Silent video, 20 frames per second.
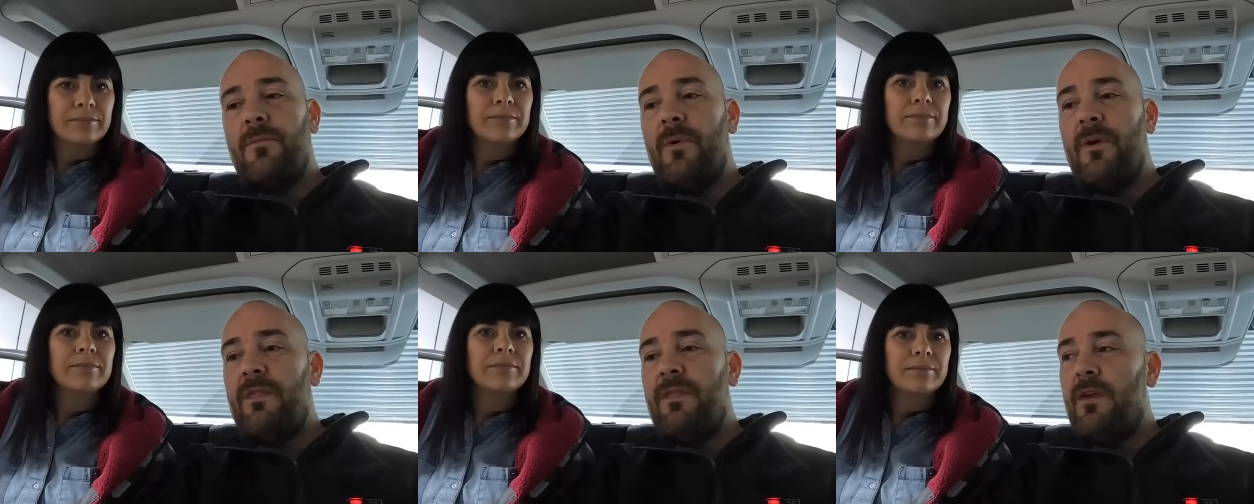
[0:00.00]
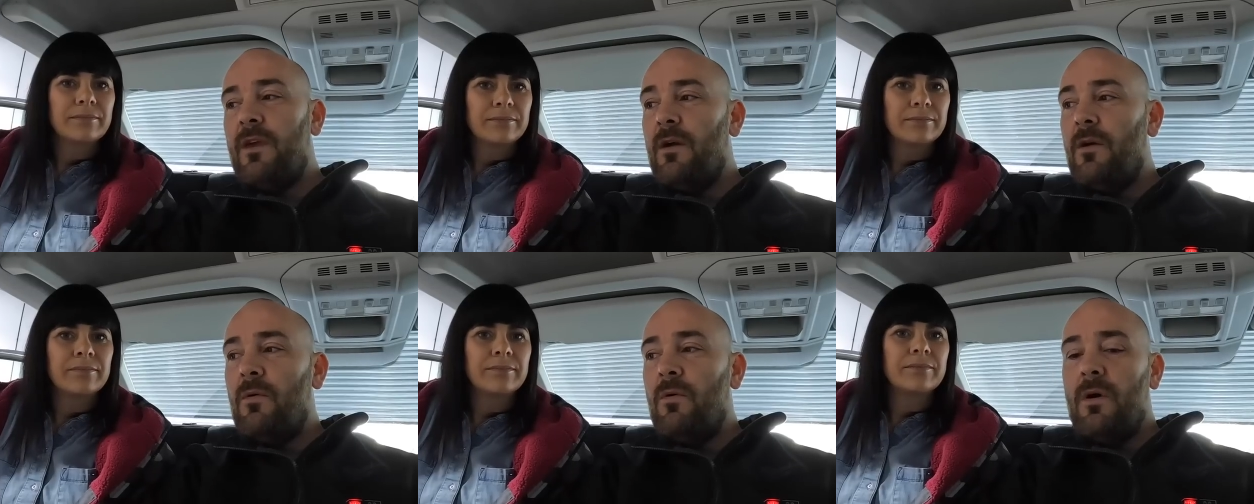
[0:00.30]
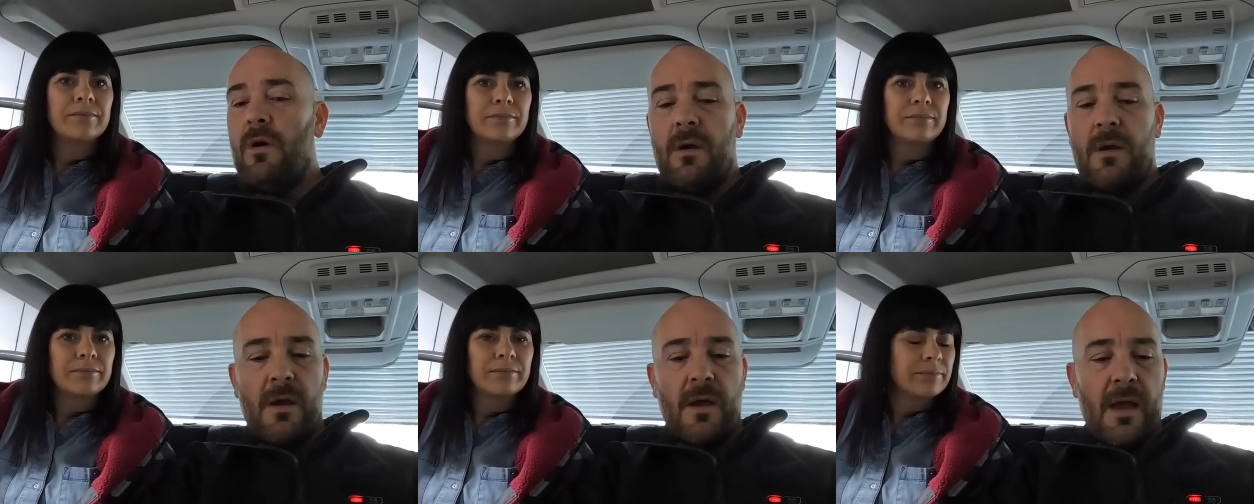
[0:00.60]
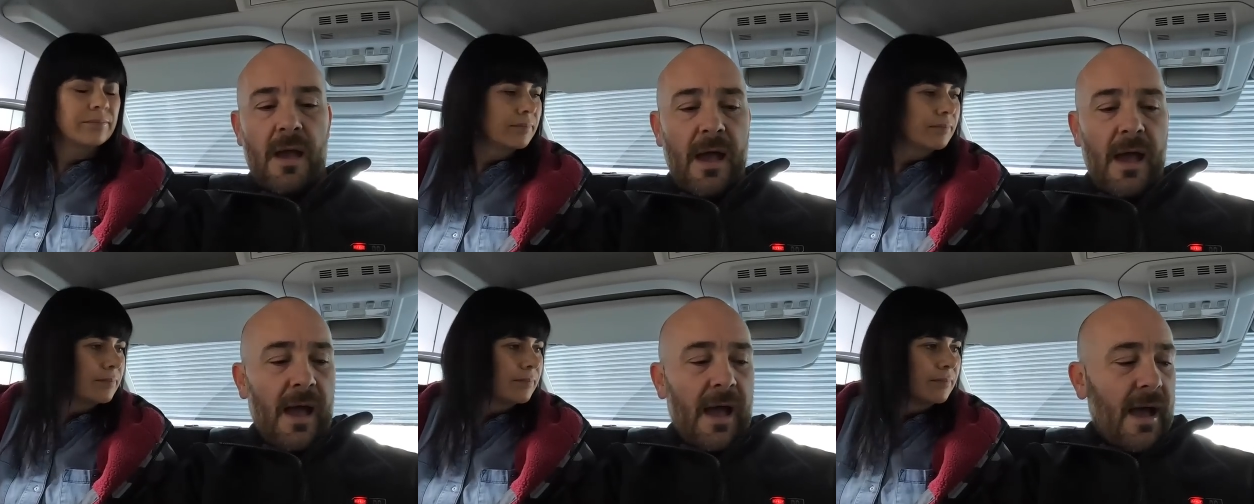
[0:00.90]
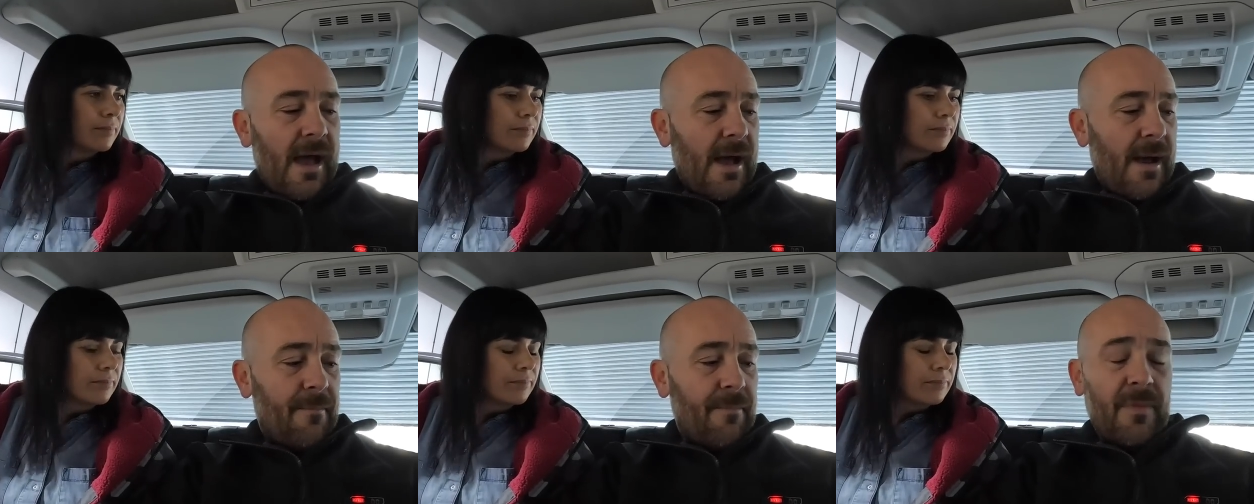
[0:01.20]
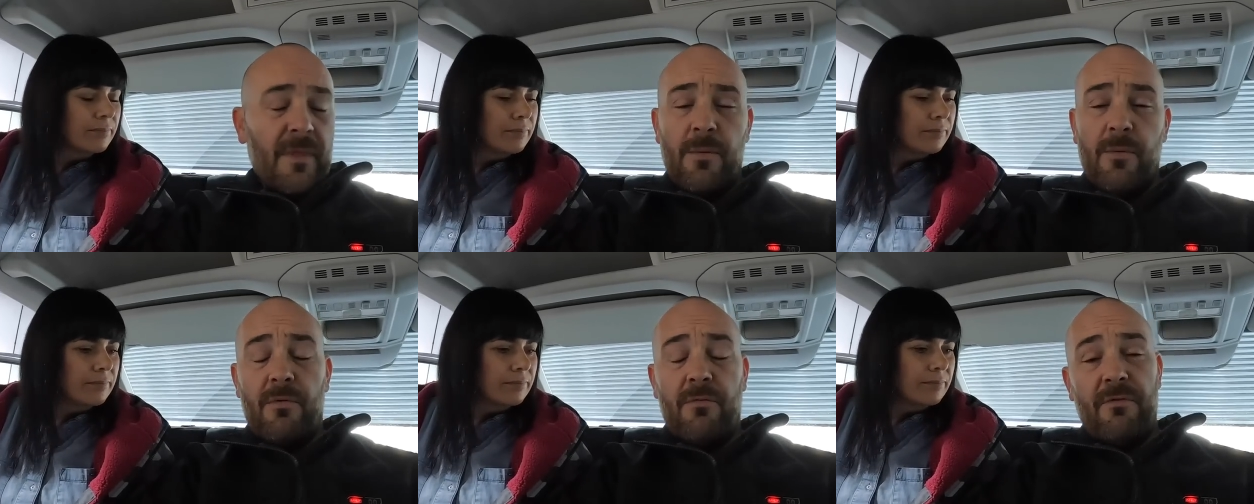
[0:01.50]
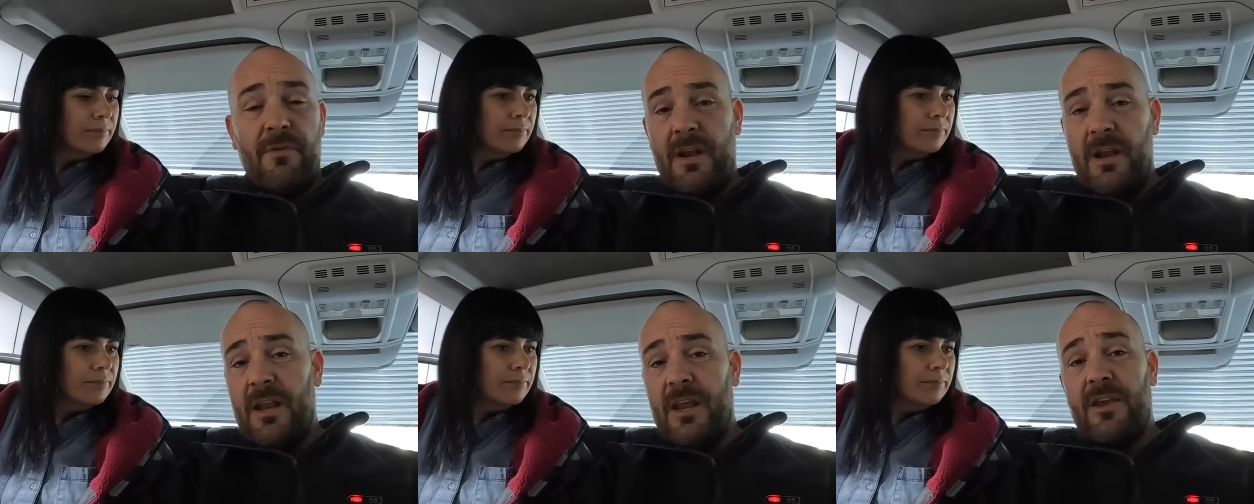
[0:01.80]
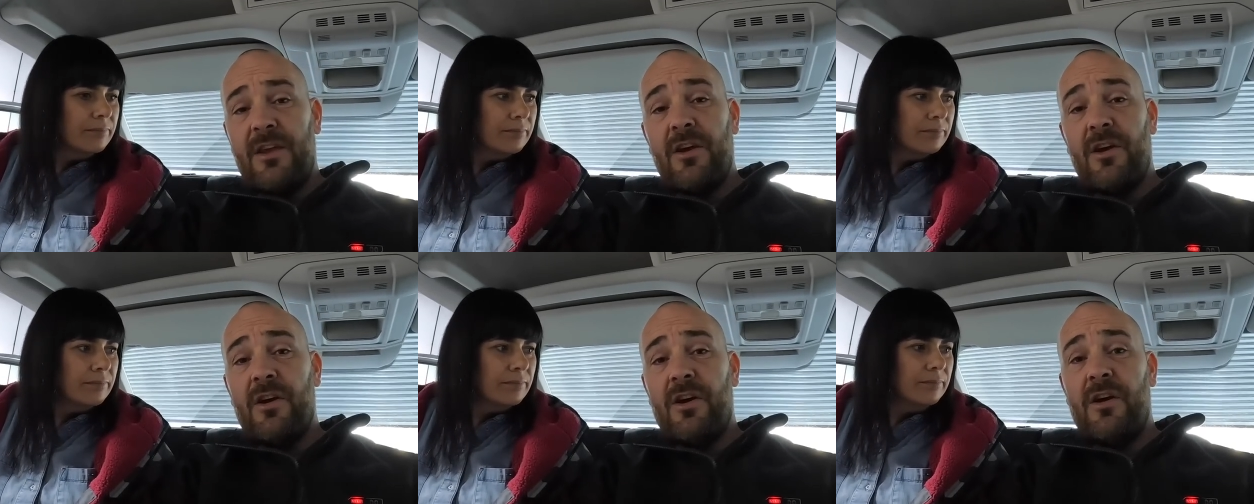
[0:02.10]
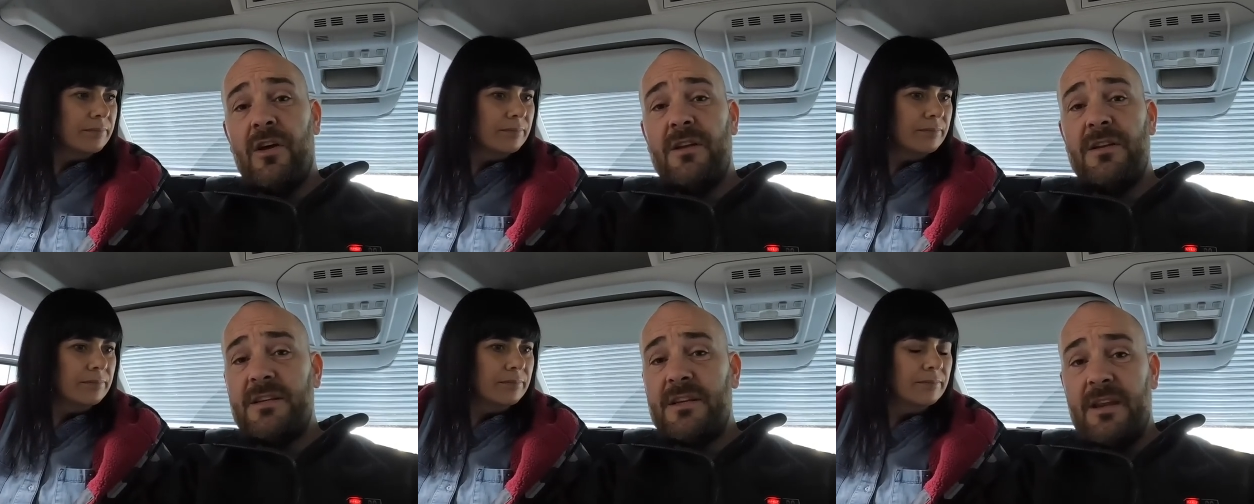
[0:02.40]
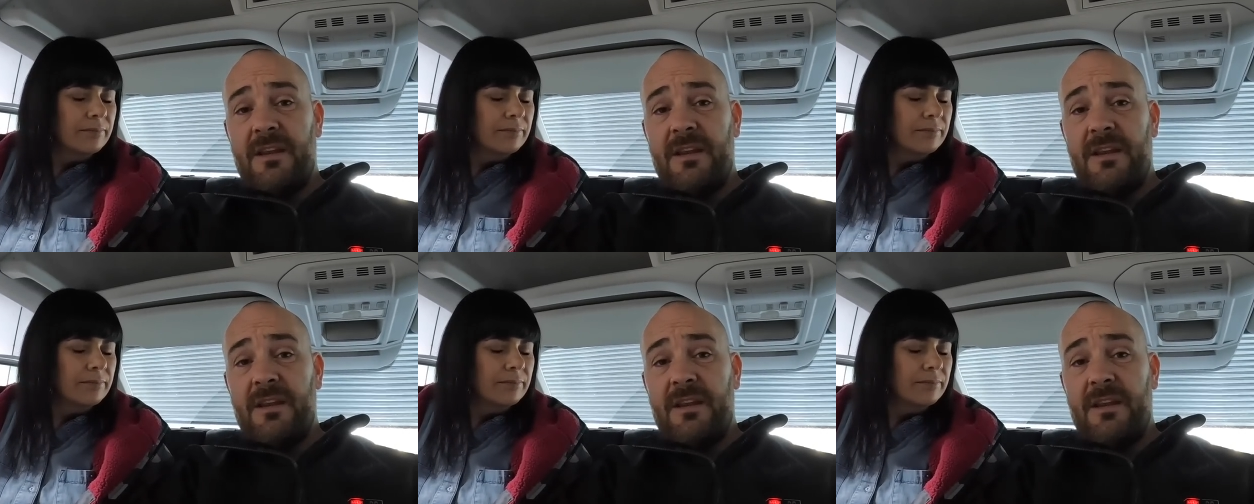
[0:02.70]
Speaker 1: mm. with you. Um, they were really good.